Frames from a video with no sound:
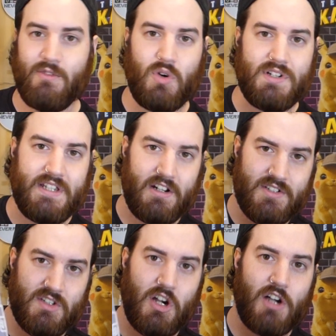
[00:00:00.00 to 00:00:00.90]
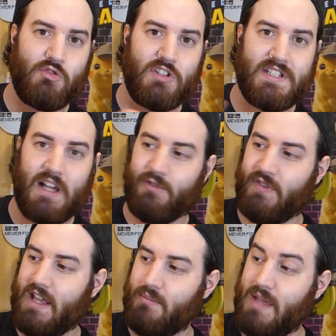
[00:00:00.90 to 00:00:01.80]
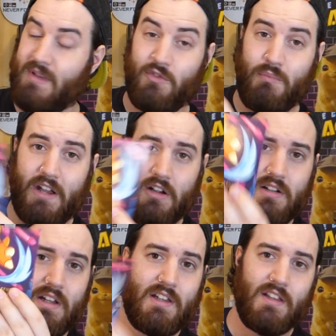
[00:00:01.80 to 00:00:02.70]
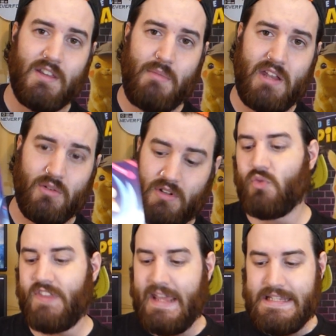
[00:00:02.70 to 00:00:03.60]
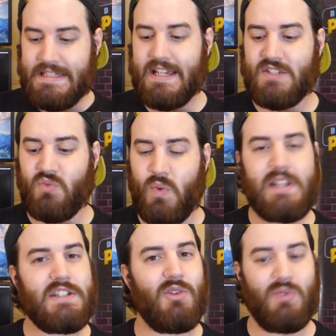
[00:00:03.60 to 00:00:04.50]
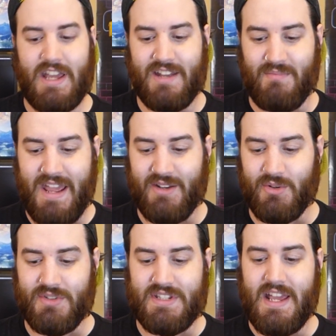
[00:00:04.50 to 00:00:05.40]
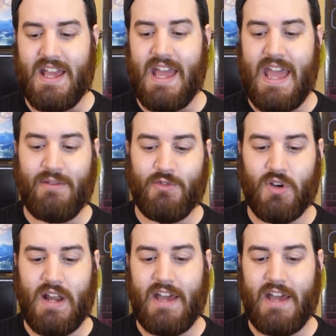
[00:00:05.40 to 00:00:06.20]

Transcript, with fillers: of course, there's the cartridge itself, and maybe even better, the manual. These days, we don't get manuals ever